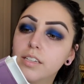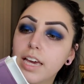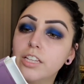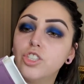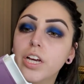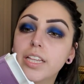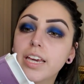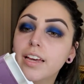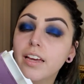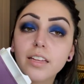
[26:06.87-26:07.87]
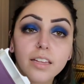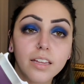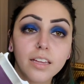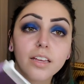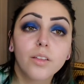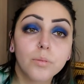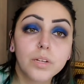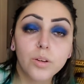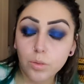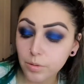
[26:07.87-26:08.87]
Angelia
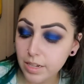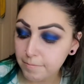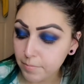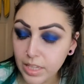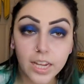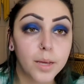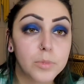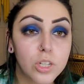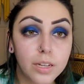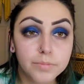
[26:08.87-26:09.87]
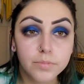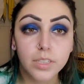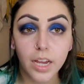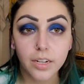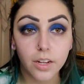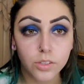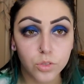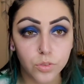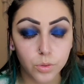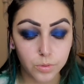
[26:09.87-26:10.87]
303, Amazon, $9
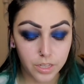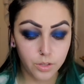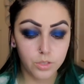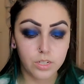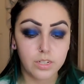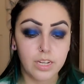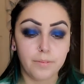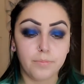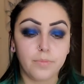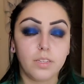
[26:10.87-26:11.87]
for three of those at a time.